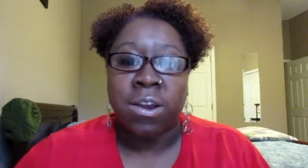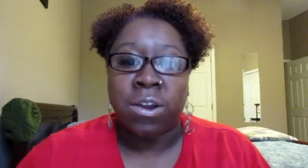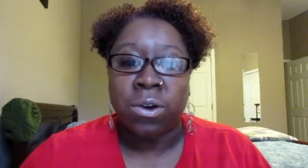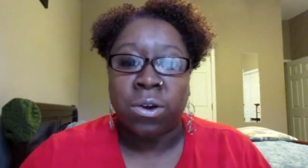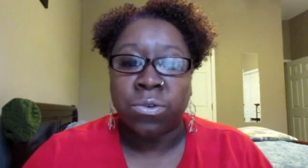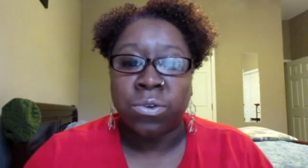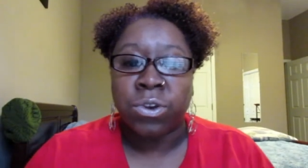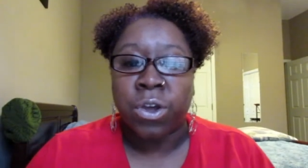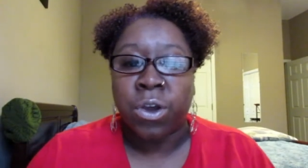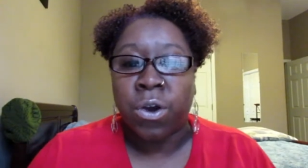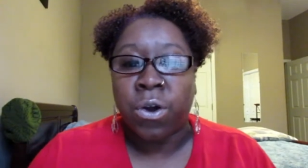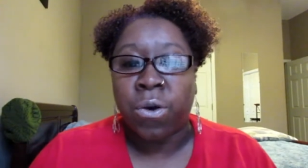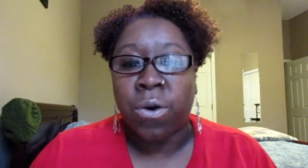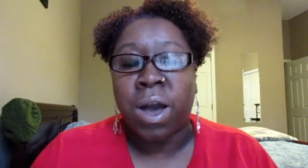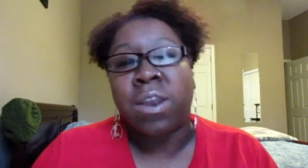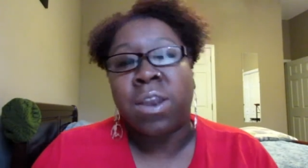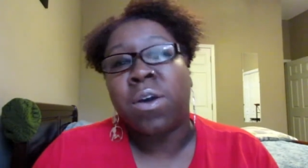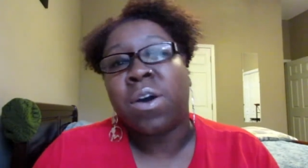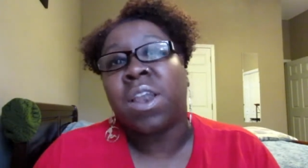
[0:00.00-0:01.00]
I don't
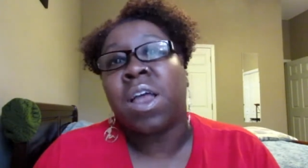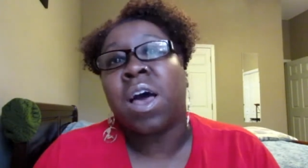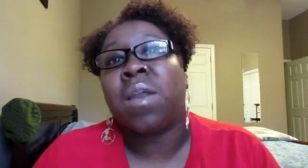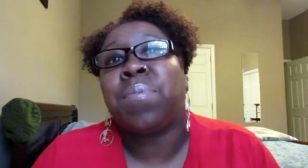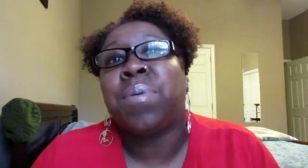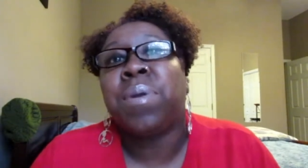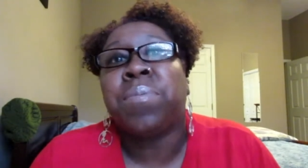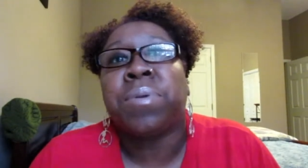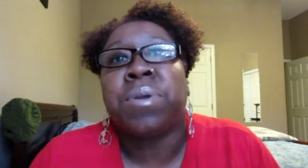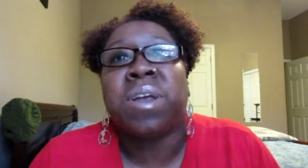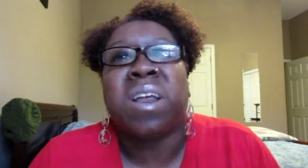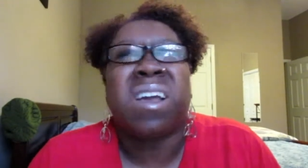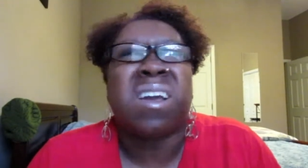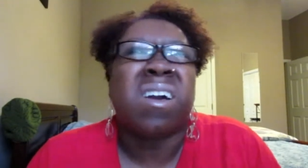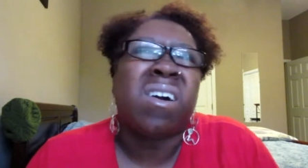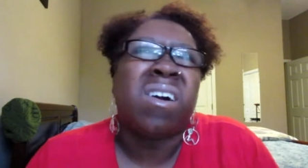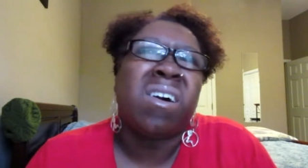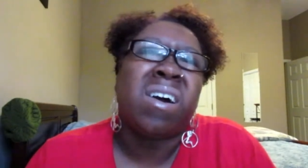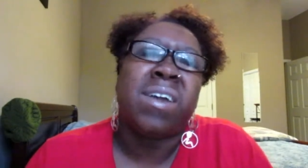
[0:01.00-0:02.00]
know I know a lot of people are
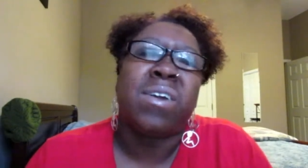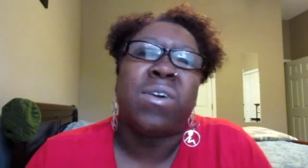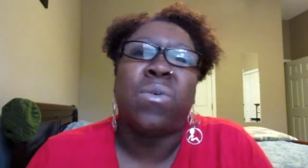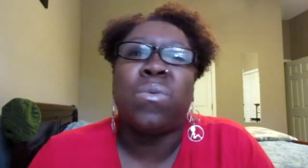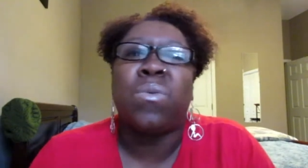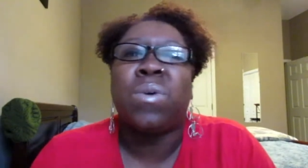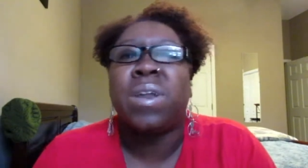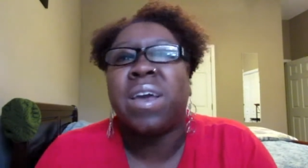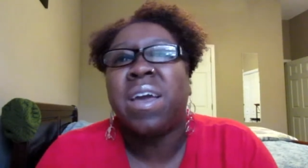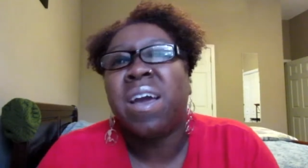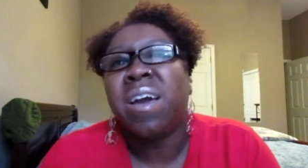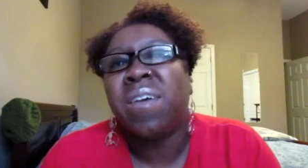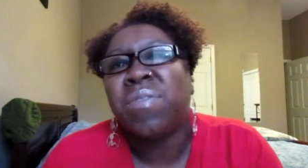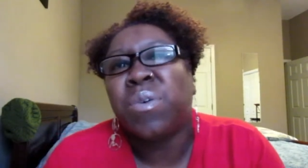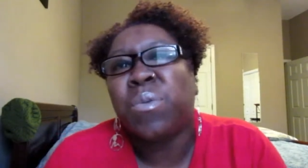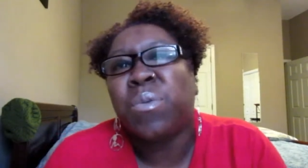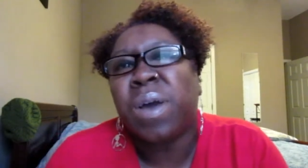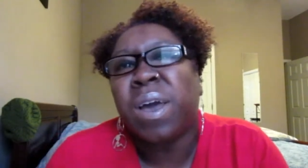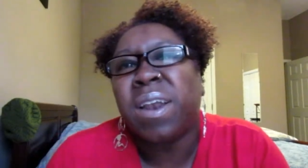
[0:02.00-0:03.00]
like oh I don't want to have
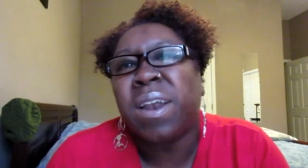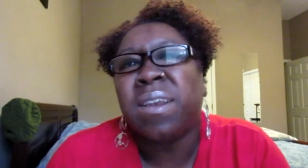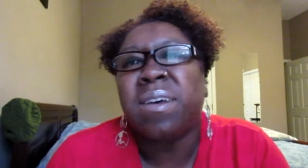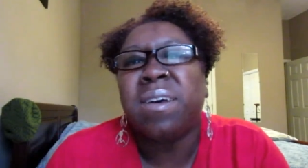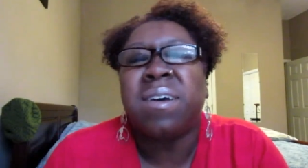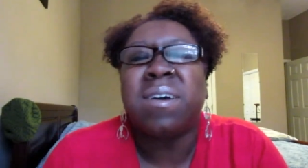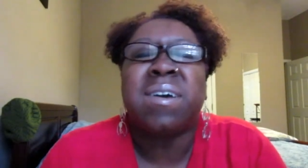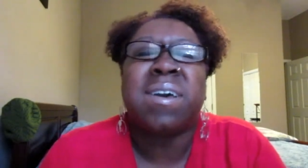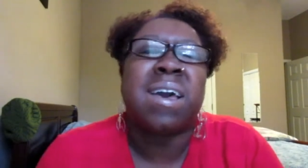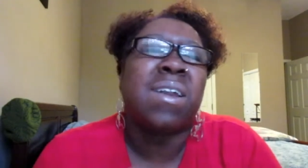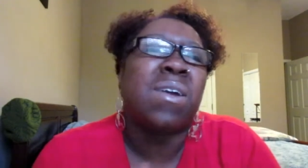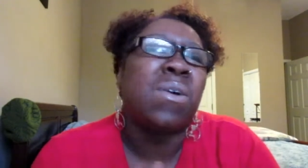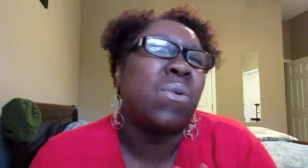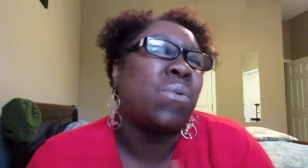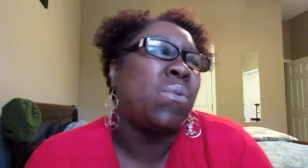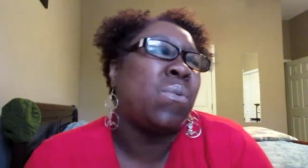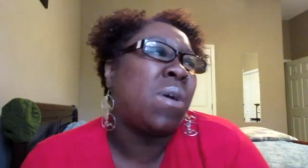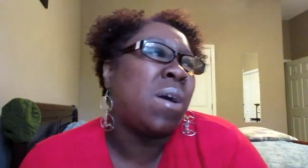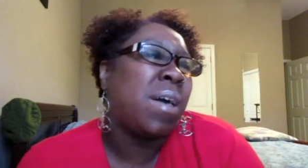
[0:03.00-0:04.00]
the wet look I
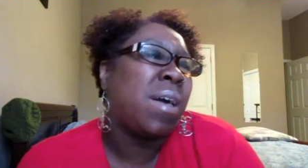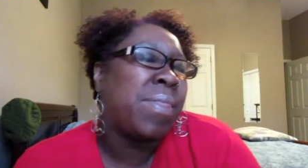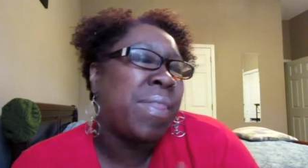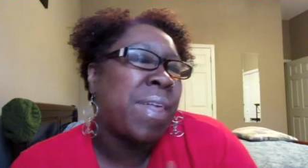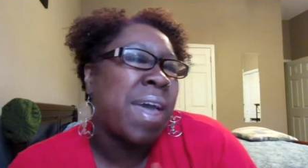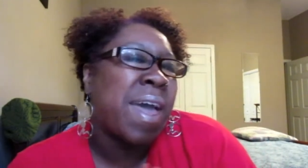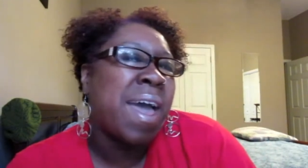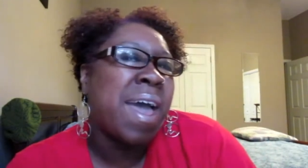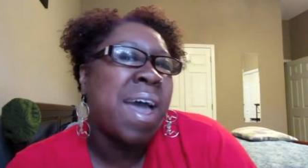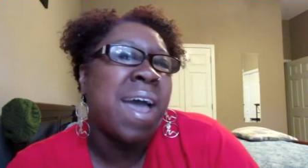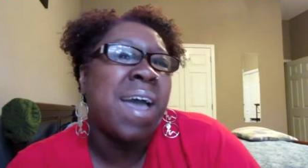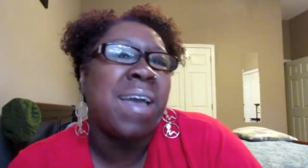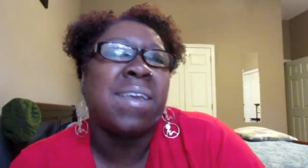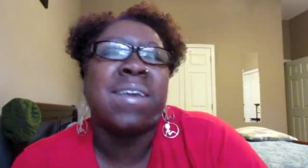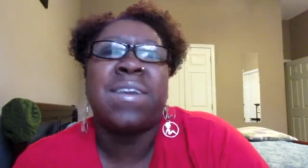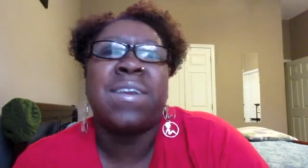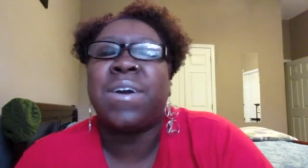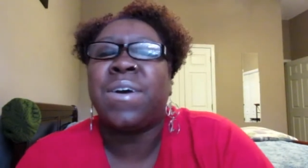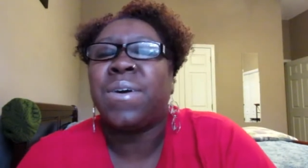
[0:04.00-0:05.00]
don't want that
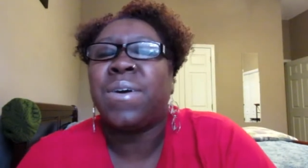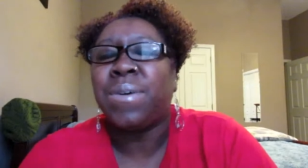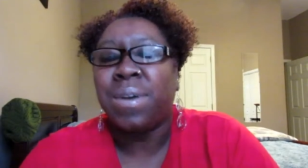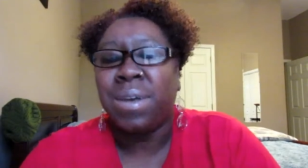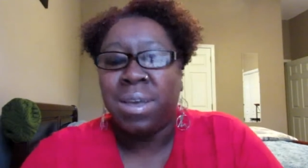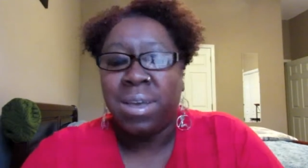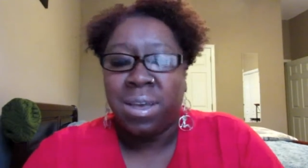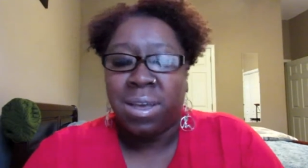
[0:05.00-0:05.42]
you know